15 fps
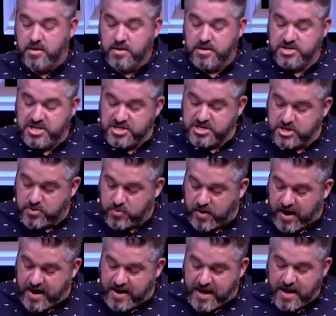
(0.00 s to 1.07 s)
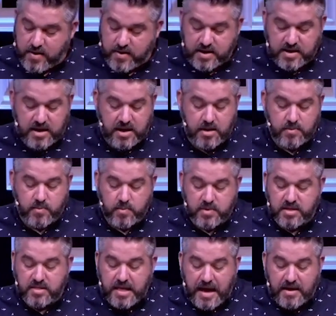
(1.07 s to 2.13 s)
And Jesus cried out again with
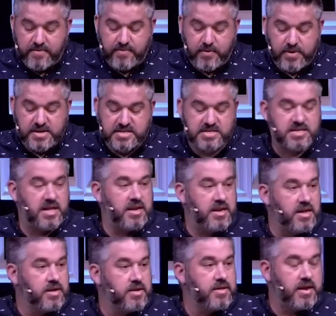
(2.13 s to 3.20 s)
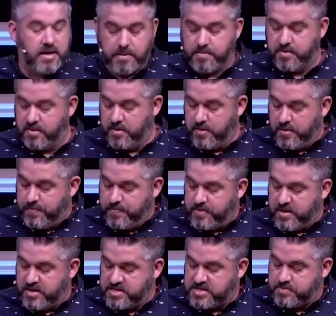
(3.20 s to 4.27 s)
a loud voice and yielded up
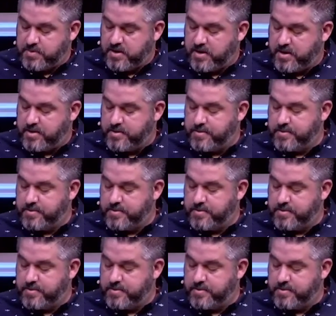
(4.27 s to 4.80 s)
his spirit.